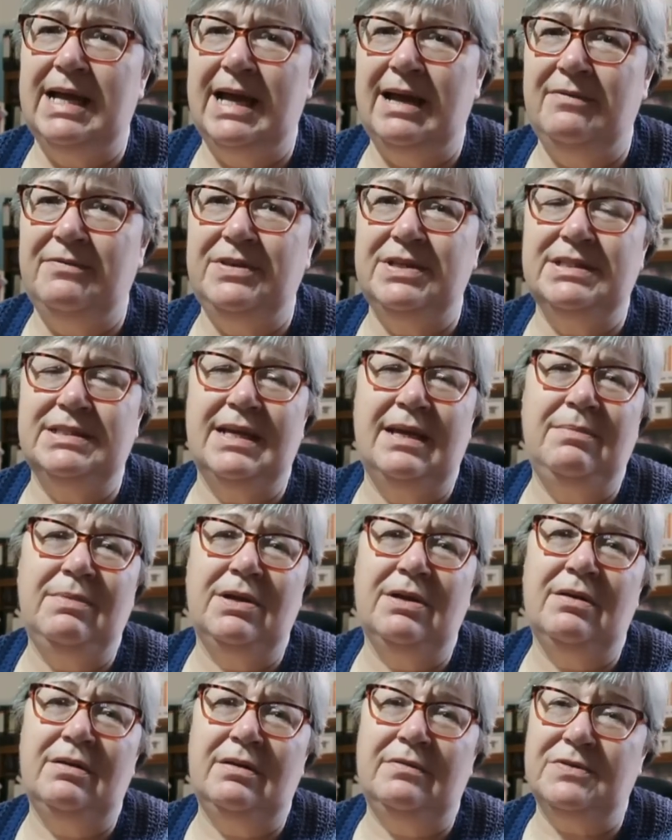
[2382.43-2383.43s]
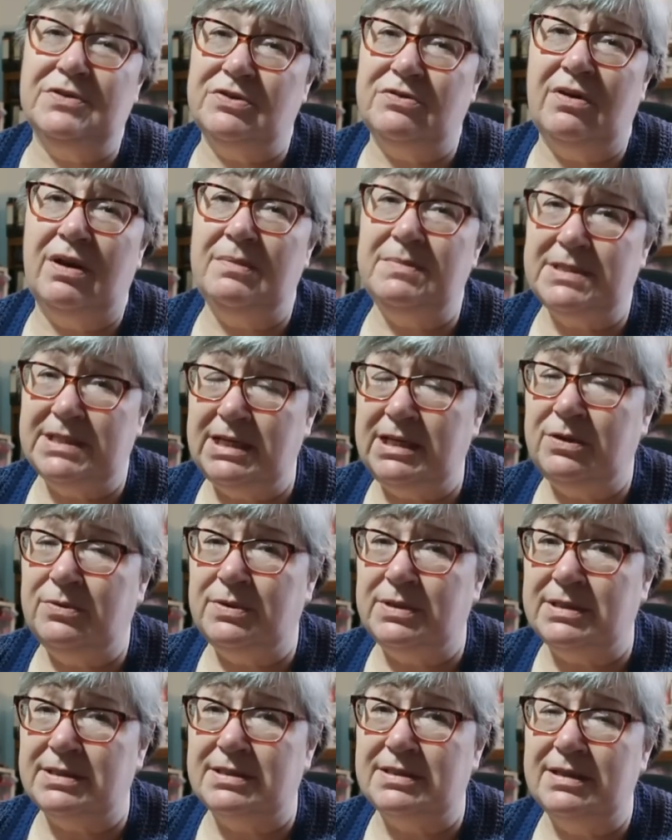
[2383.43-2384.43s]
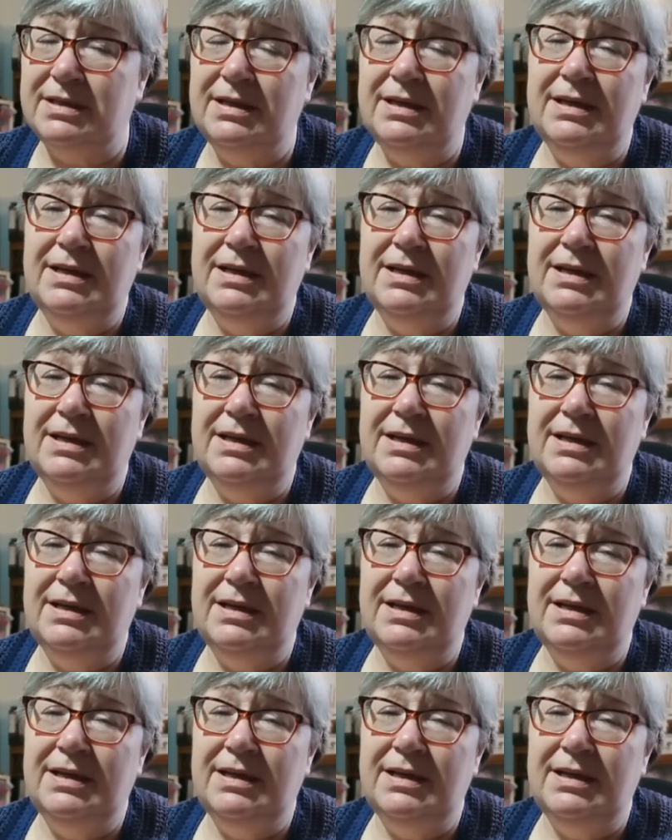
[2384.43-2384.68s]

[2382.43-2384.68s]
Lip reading: have the same kind of stripe sequence